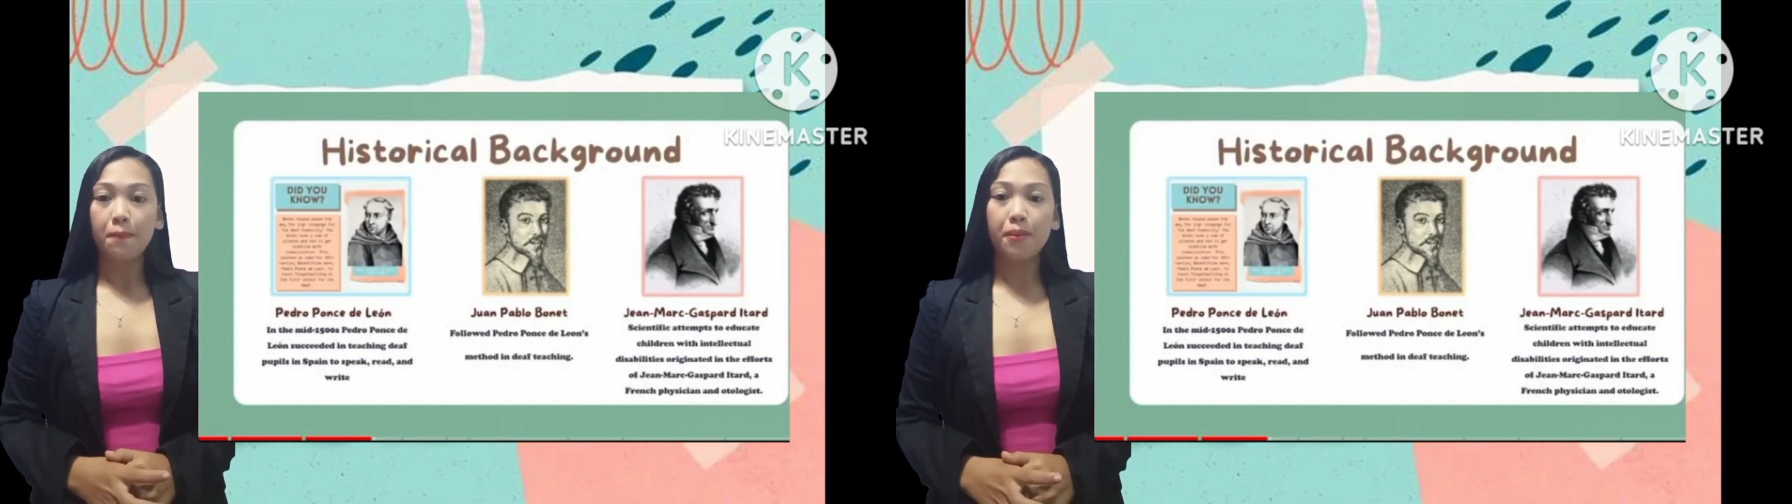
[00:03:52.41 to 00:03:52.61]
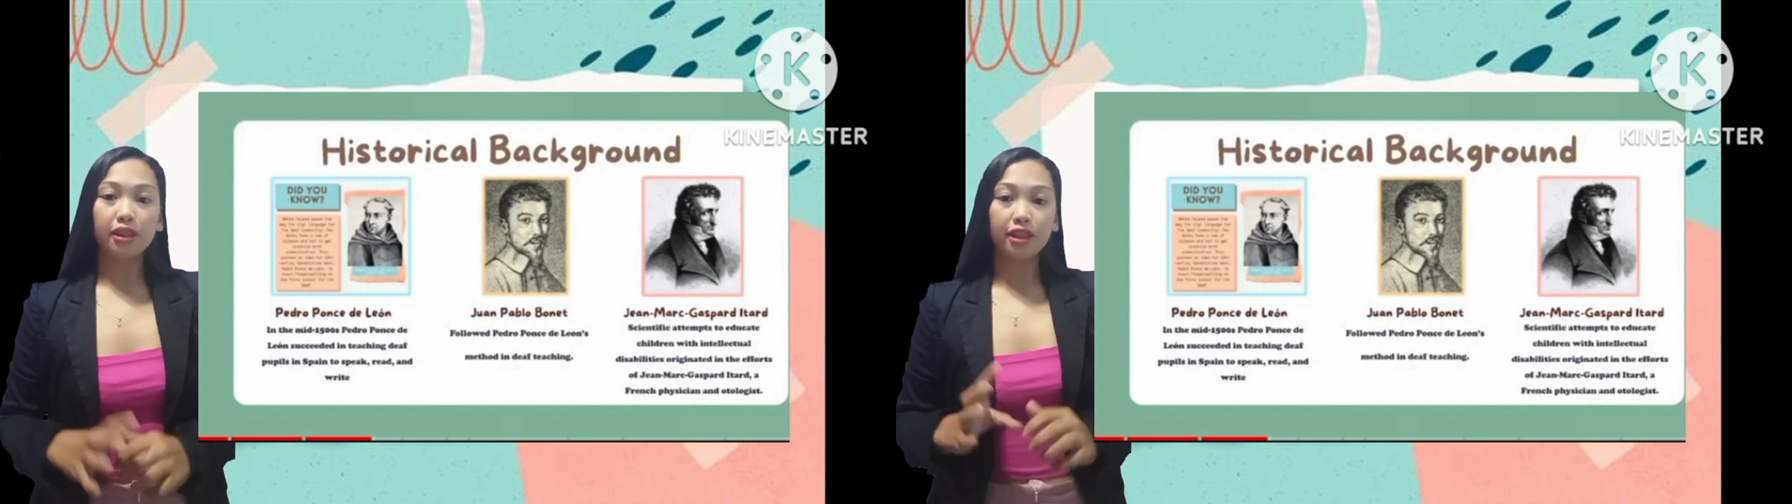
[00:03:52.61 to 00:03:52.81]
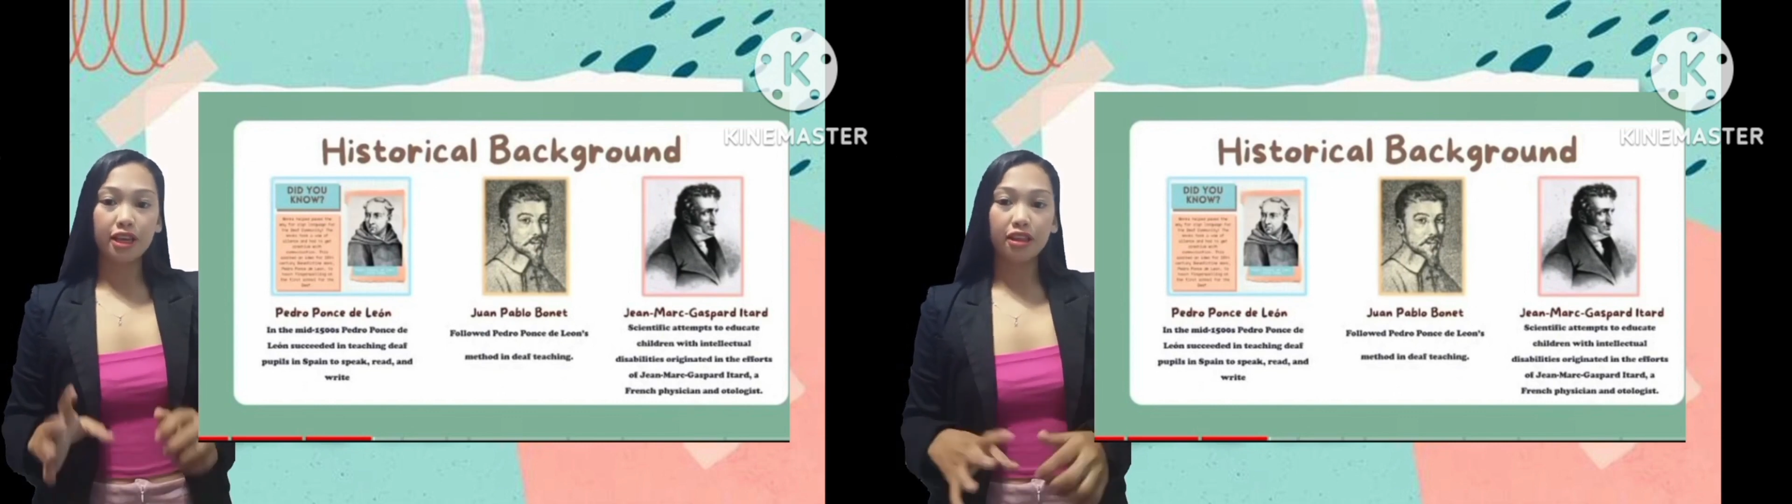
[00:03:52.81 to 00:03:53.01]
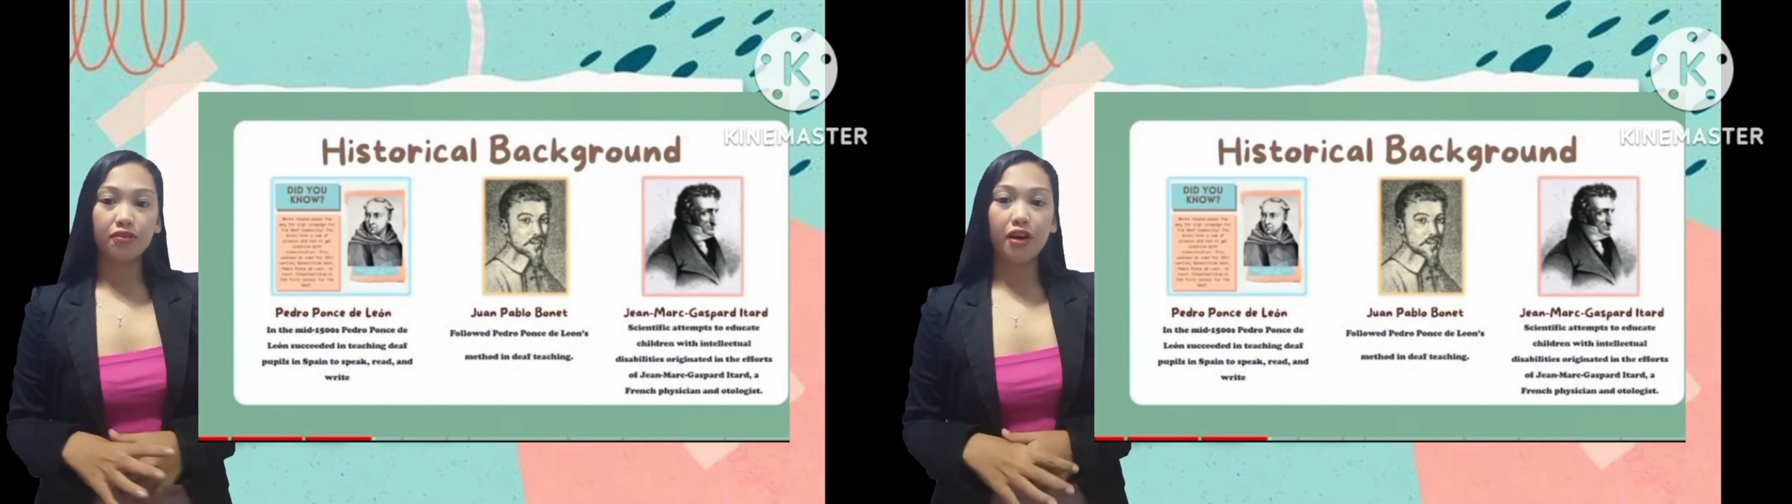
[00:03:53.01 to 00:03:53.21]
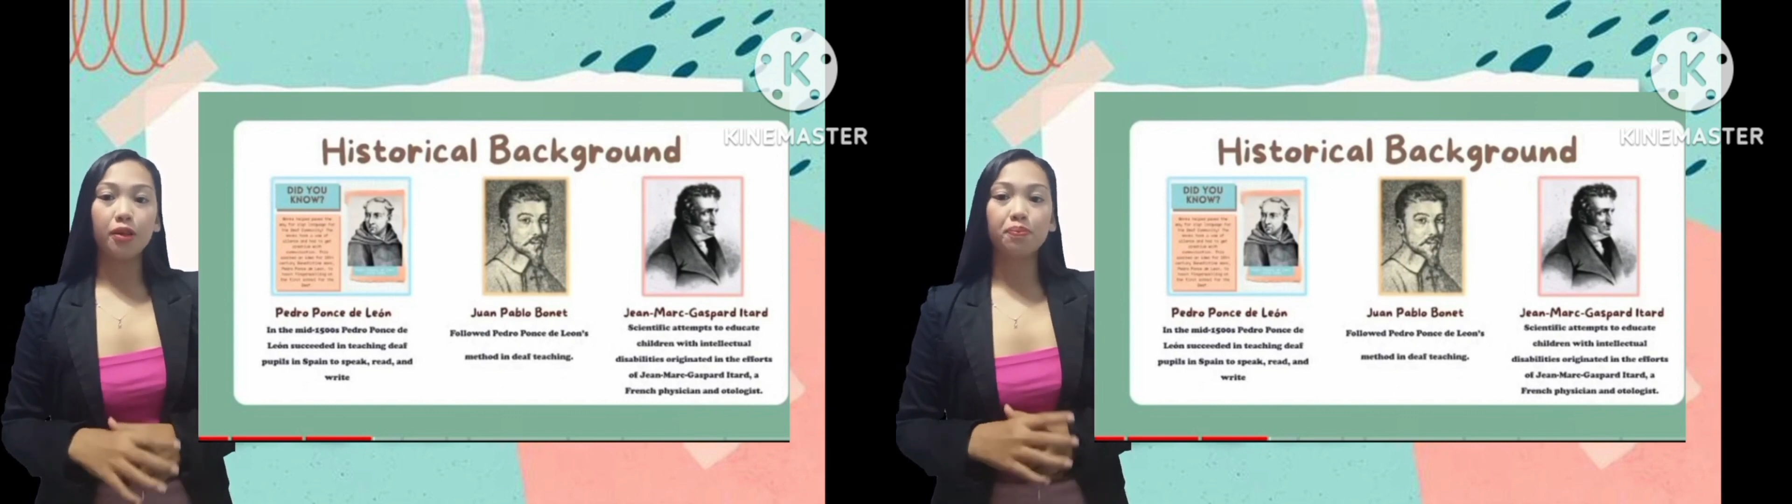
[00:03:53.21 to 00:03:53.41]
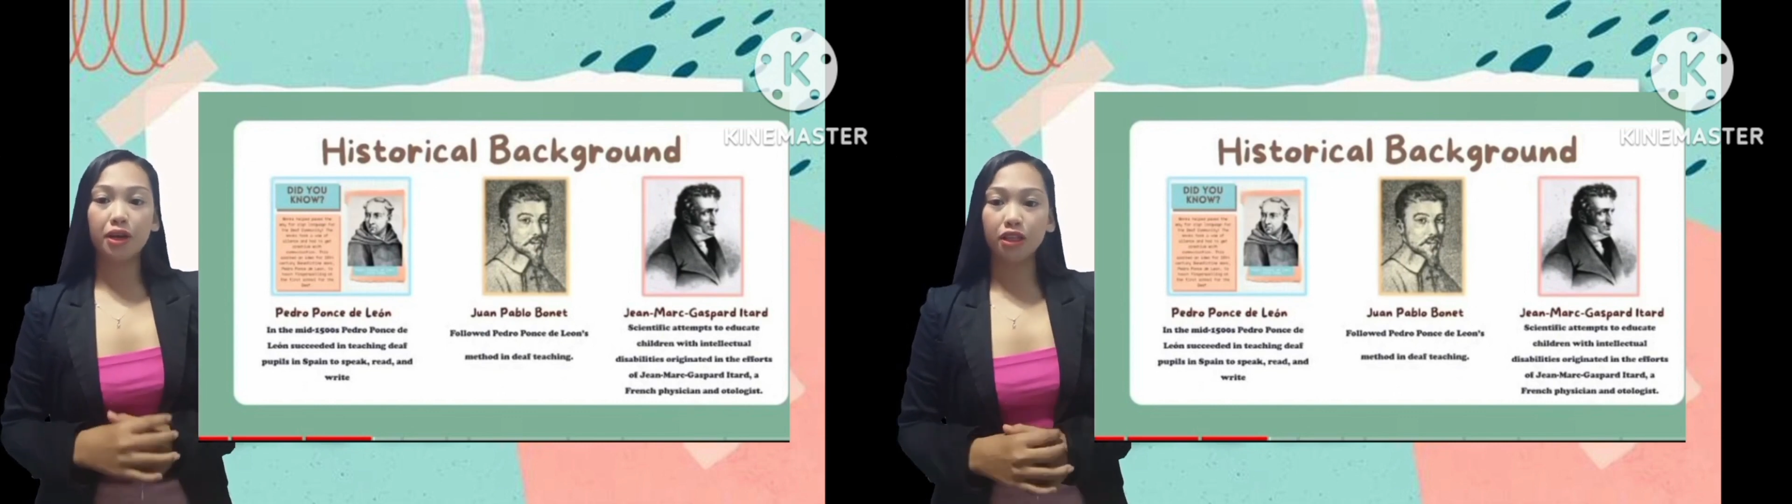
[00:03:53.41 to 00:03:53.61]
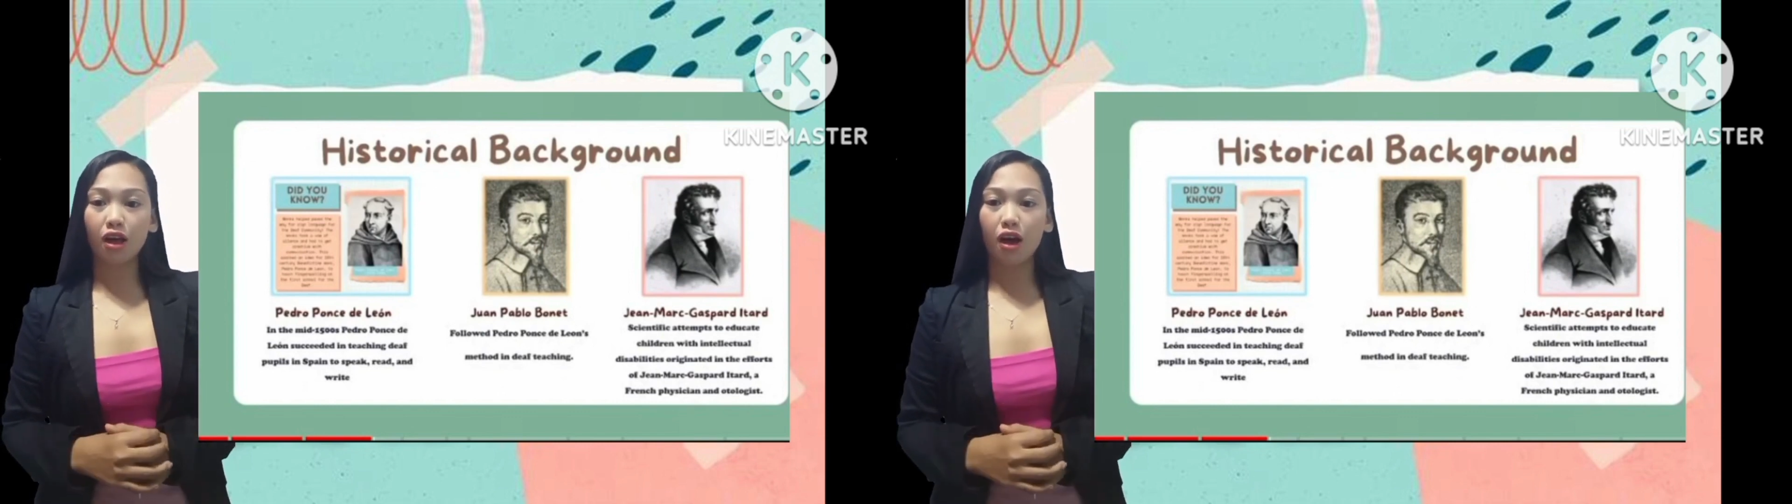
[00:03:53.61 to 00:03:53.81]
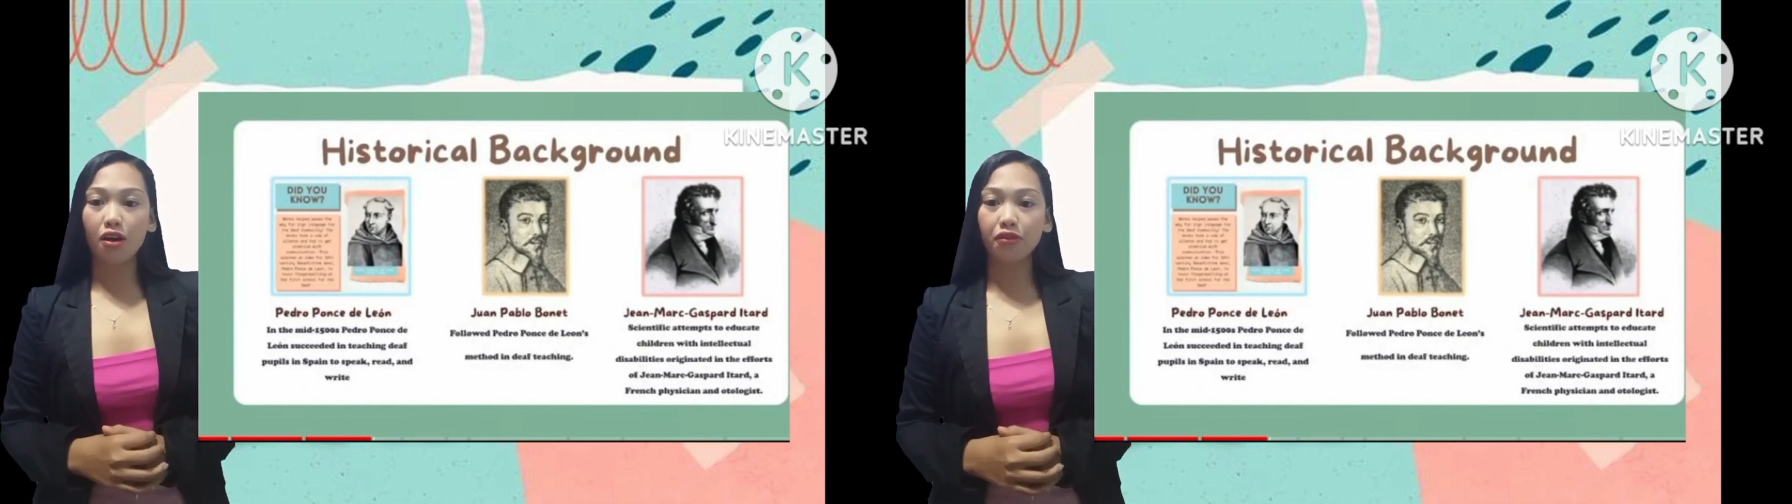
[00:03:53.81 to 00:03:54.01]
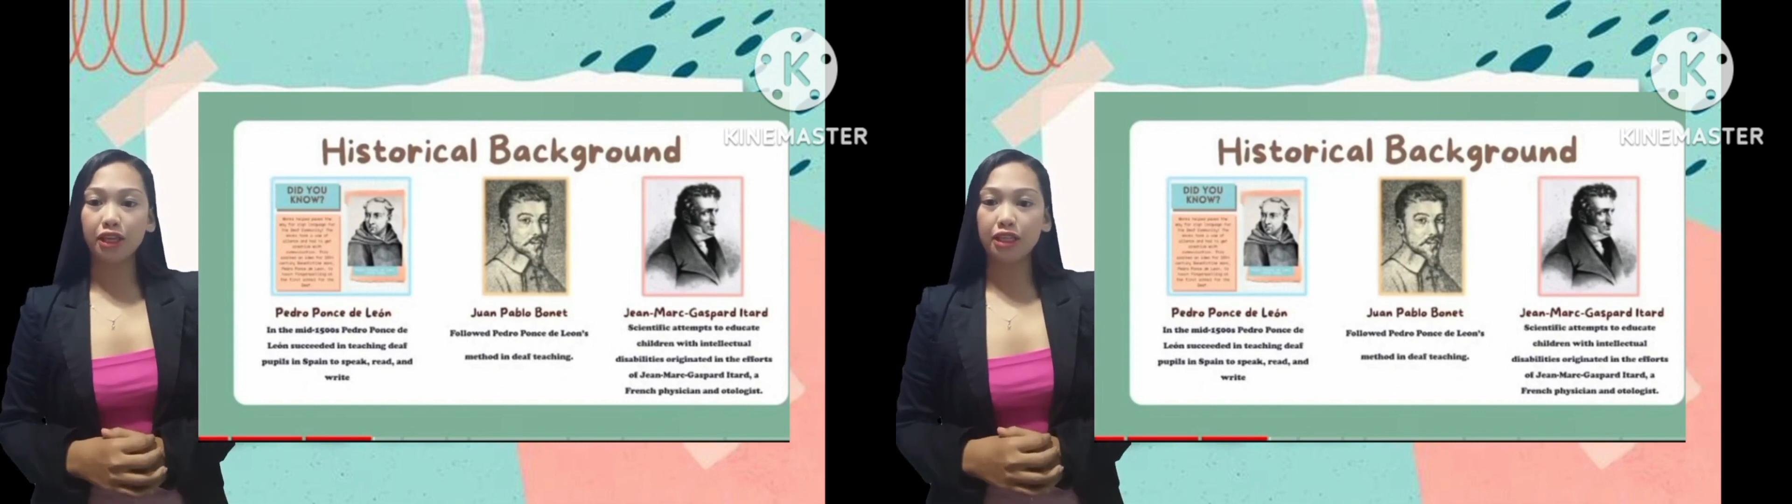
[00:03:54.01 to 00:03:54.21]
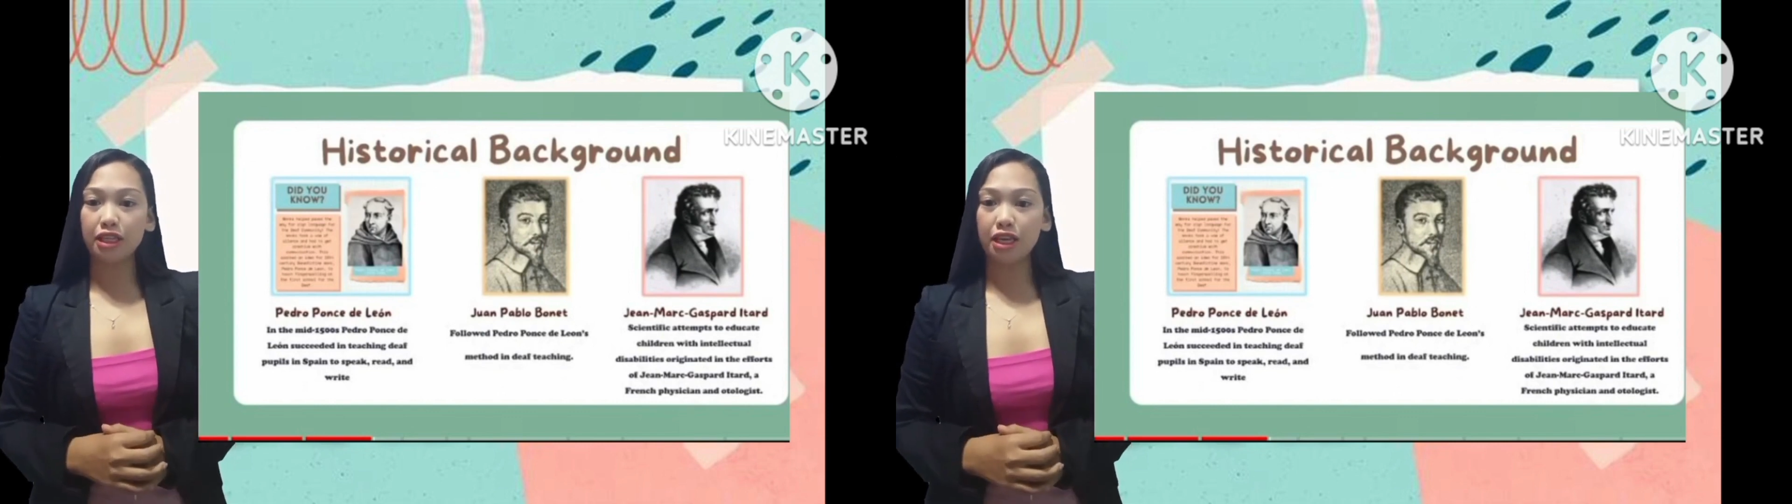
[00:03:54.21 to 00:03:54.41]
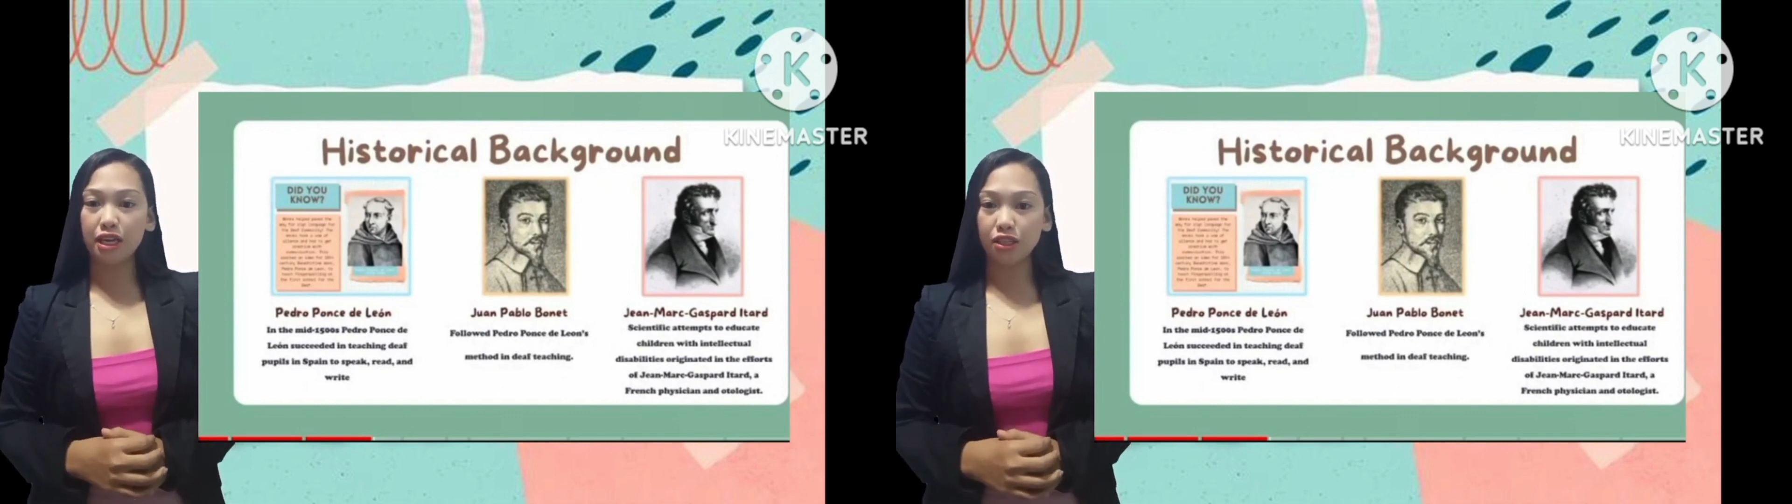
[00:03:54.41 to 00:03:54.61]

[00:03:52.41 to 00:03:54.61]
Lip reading: But the development of technique